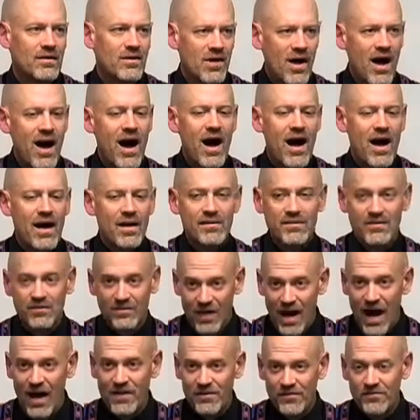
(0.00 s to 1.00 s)

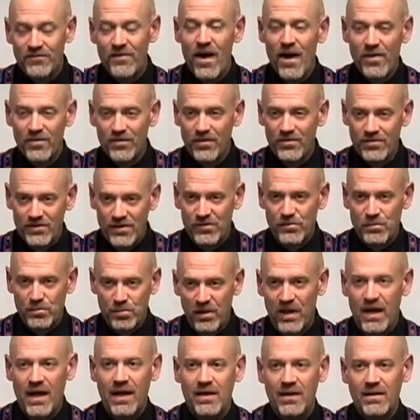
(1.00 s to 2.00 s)
God, God the Father of this
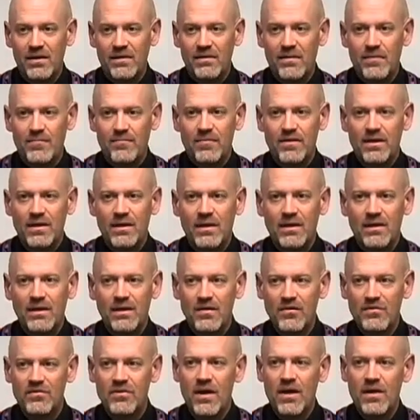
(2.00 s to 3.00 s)
planet,
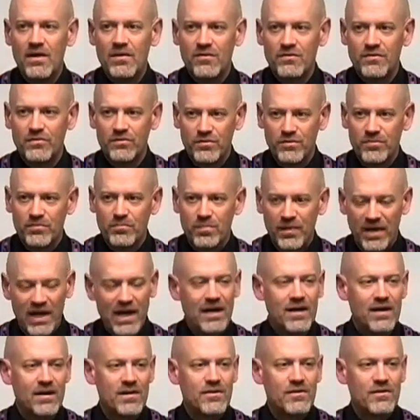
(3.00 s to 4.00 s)
lives on a
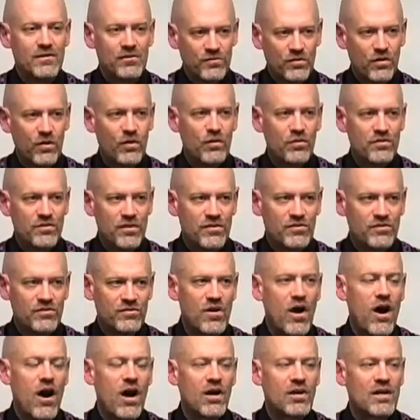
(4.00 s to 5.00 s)
planet that circles a
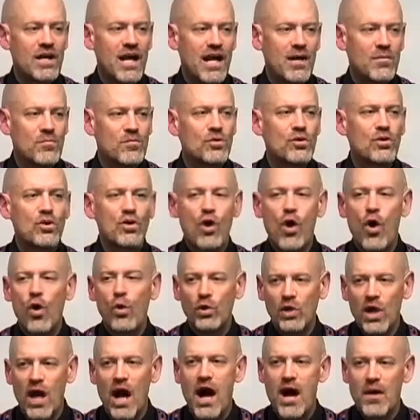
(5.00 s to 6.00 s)
star named
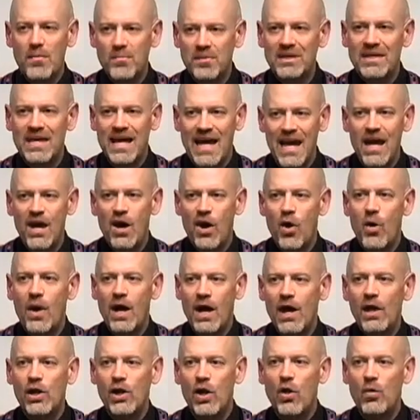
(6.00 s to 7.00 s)
Kolob, K O
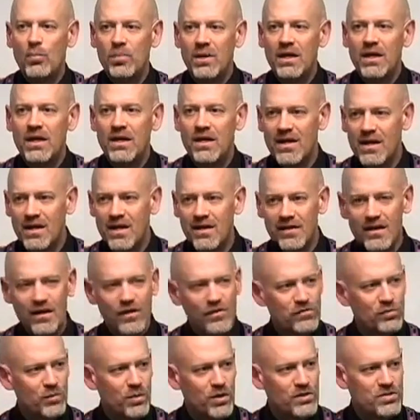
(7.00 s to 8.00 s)
L O B. They
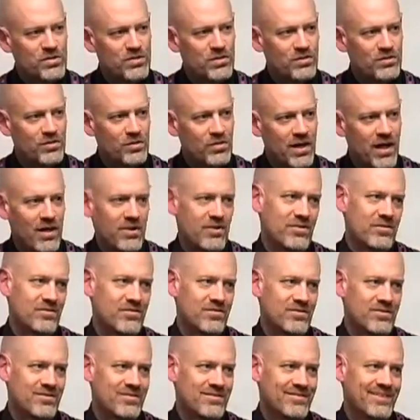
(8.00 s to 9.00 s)
just switched the two
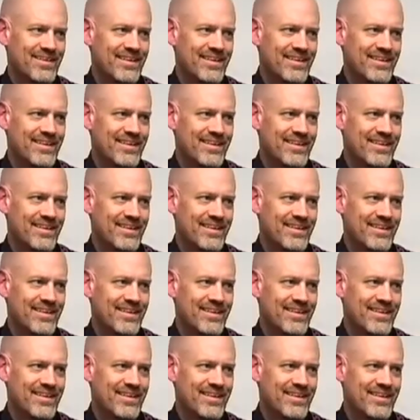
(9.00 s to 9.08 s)
letters.